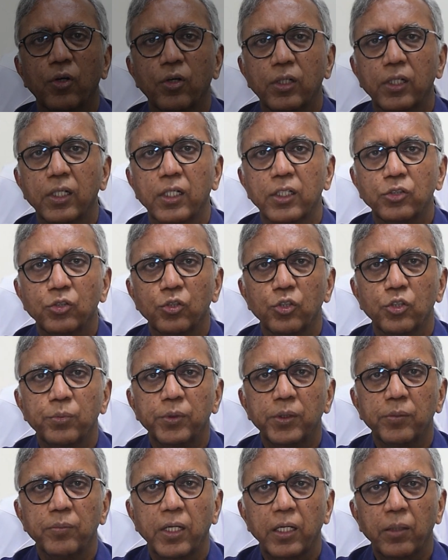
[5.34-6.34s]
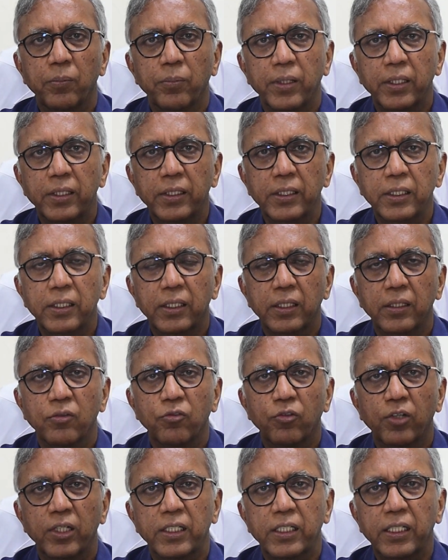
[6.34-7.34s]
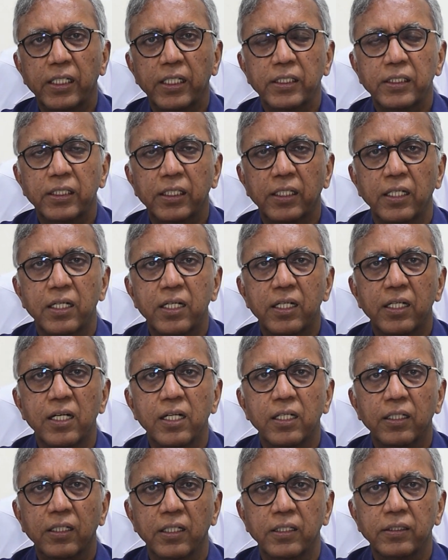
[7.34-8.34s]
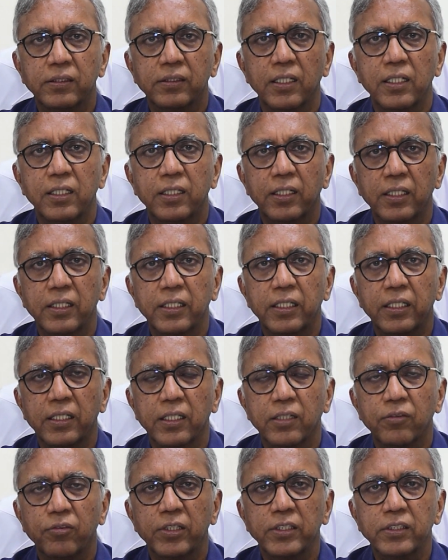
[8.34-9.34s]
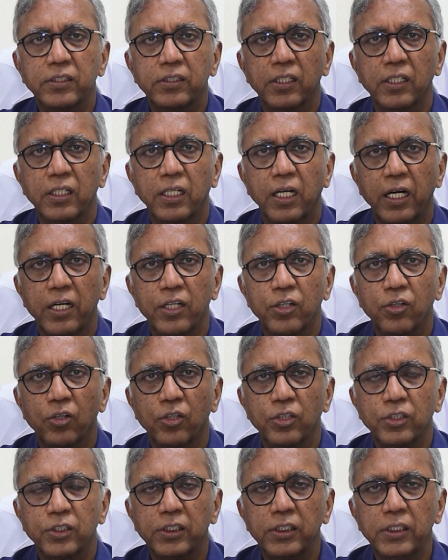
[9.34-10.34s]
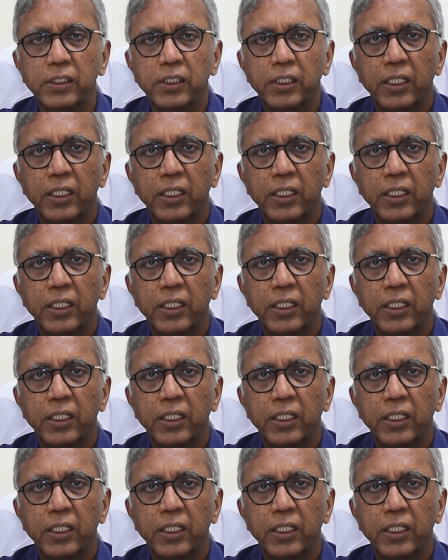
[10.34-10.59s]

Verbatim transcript: Dr. Ashok B Malpani, working as a consultant interventional cardiology